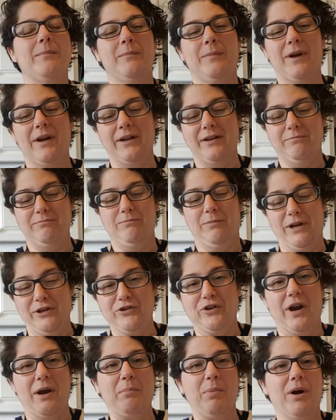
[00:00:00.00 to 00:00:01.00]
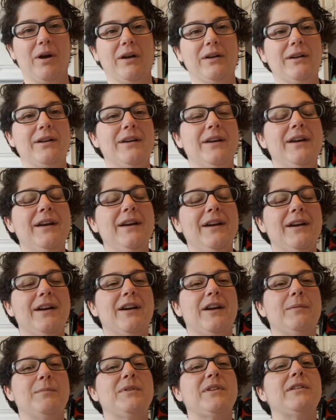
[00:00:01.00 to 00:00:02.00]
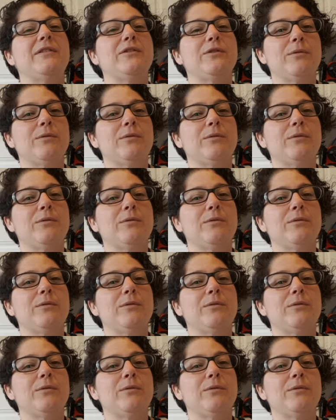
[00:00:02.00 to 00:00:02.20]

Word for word: my my tripod comes in.